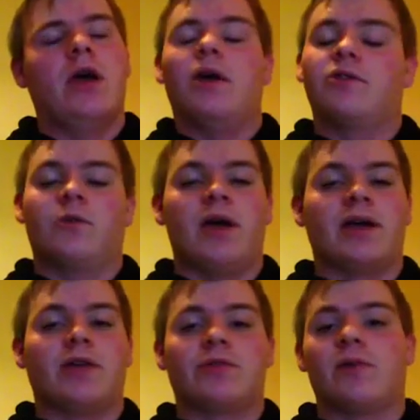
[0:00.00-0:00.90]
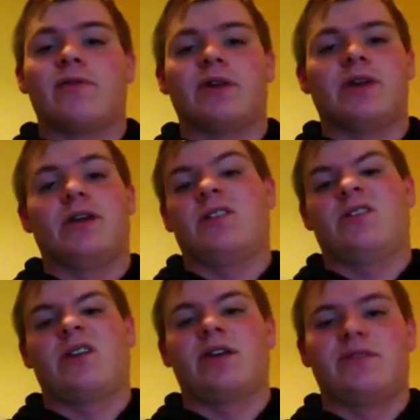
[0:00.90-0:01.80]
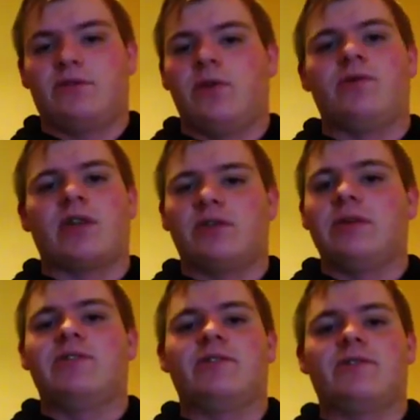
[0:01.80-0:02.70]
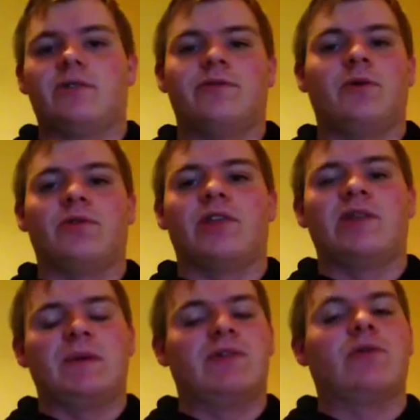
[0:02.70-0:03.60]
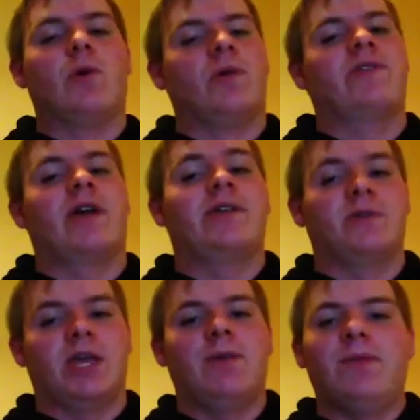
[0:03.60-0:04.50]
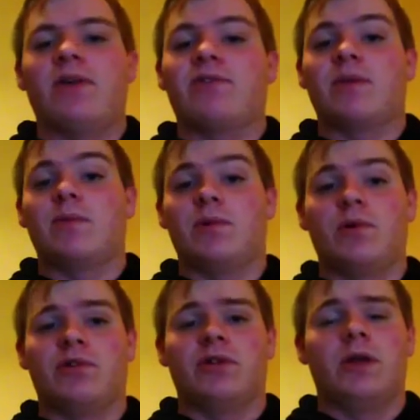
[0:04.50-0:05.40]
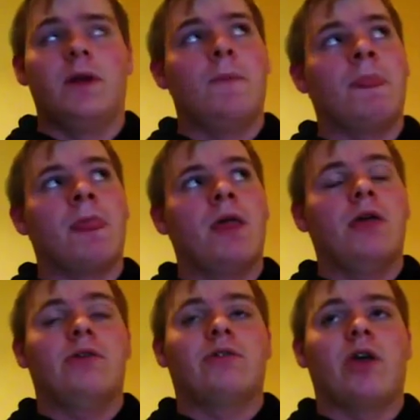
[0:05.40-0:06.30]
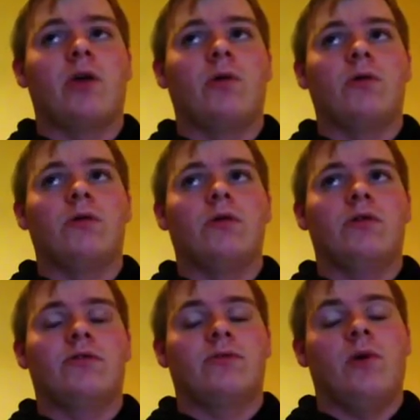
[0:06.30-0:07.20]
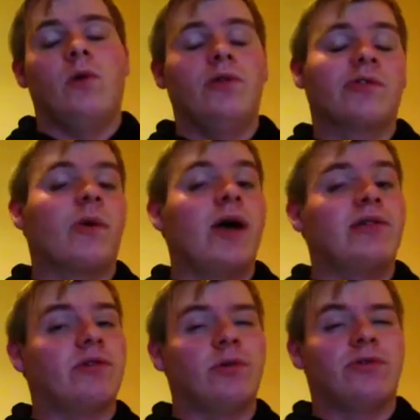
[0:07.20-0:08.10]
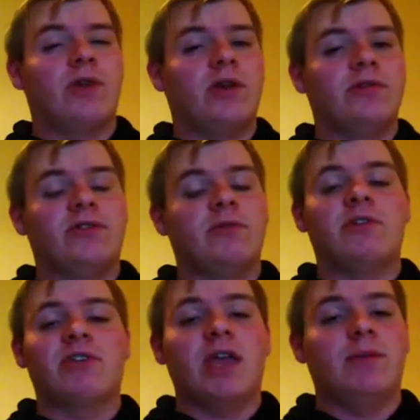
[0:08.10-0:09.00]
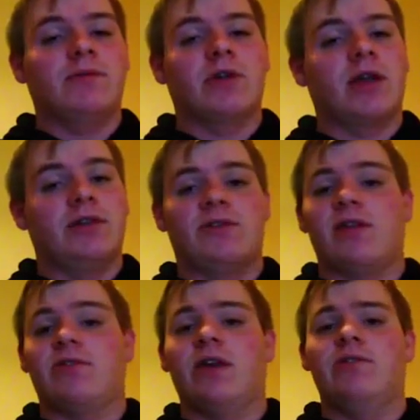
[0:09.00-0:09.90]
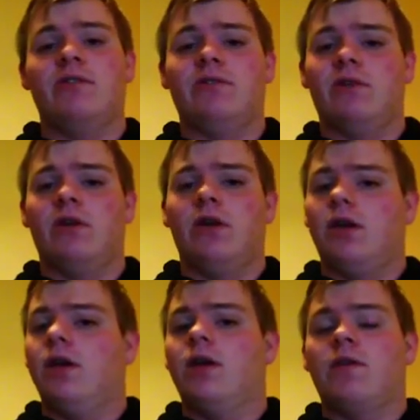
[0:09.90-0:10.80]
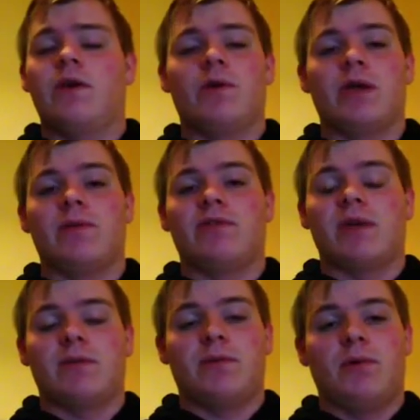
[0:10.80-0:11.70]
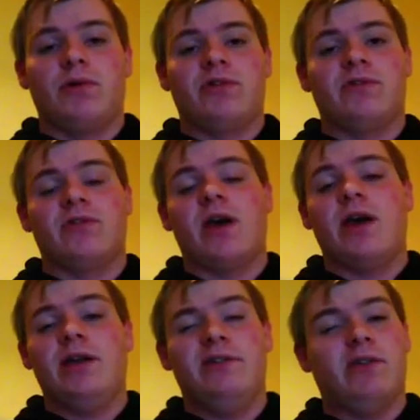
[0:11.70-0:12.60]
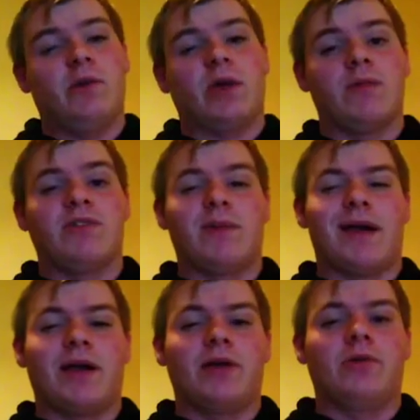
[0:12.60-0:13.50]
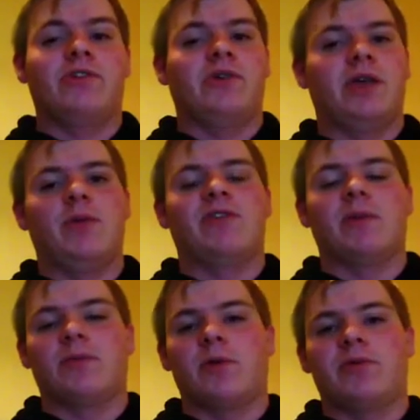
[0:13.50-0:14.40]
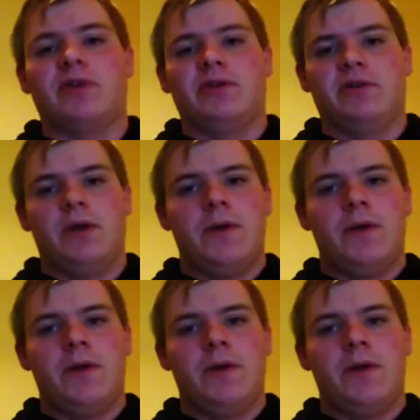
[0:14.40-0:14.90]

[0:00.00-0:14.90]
a square goes from having sides of 2 centimeters to 4 centimeters, all the sides will keep that same proportion. So all squares and all circles are similar shapes regardless of their sizes. They all keep the same proportion of sides, they all keep the same angles, they all keep the same properties.